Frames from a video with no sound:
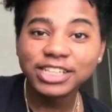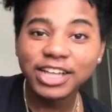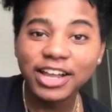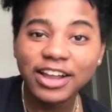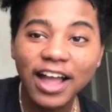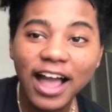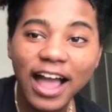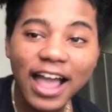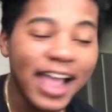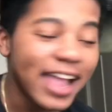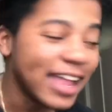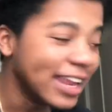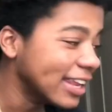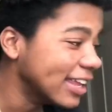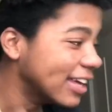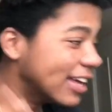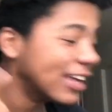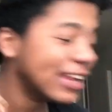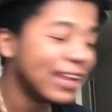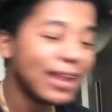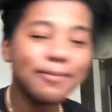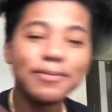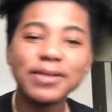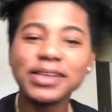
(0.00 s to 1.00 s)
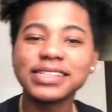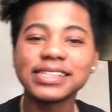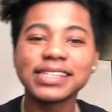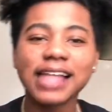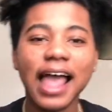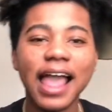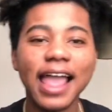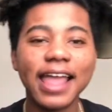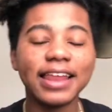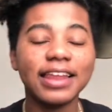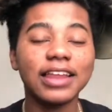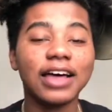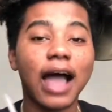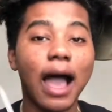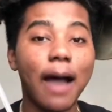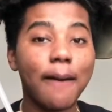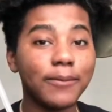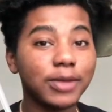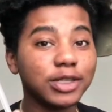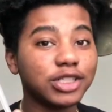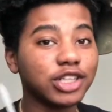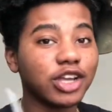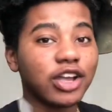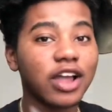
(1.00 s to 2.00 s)
y'all. Hey, look, let me stop. Hey, look, I'm
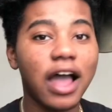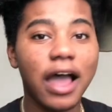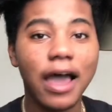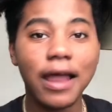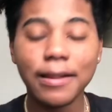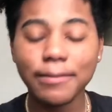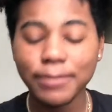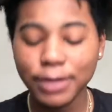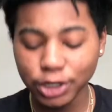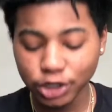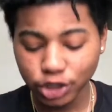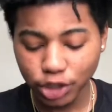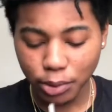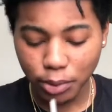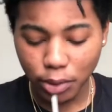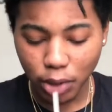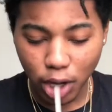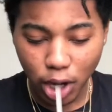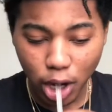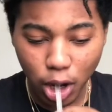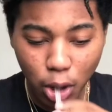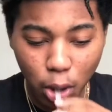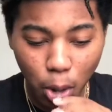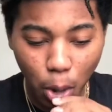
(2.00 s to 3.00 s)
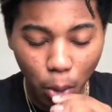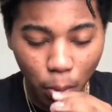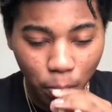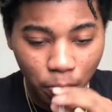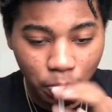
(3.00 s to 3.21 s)
gonna show y'all how to be a dribbler.